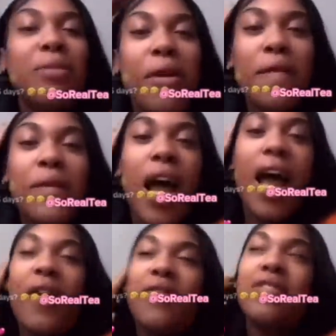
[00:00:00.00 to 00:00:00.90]
It's been
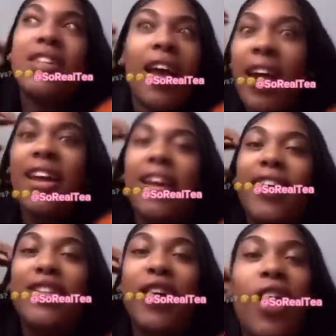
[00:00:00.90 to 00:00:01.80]
five
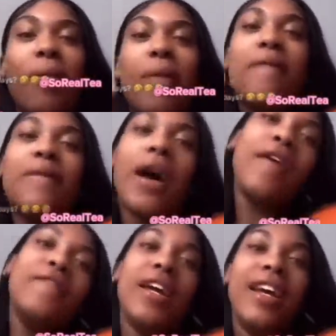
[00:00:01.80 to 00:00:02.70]
days, y'all. It's been
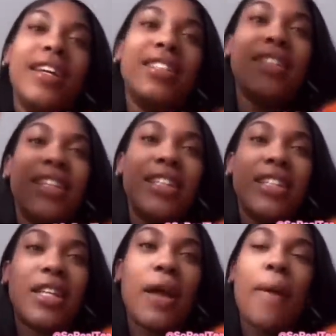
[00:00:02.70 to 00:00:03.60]
five days
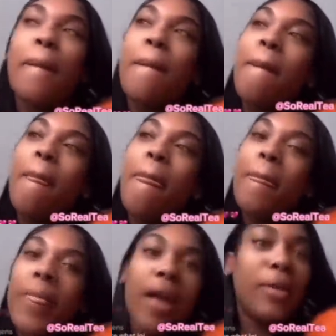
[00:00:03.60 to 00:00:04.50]
since
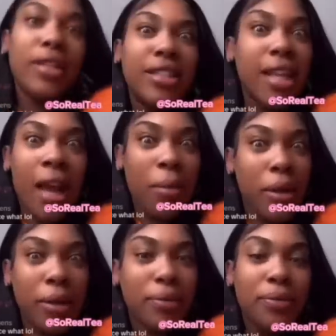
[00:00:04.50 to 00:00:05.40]
I've been this
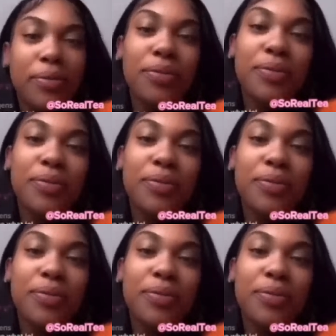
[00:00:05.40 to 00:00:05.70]
happy.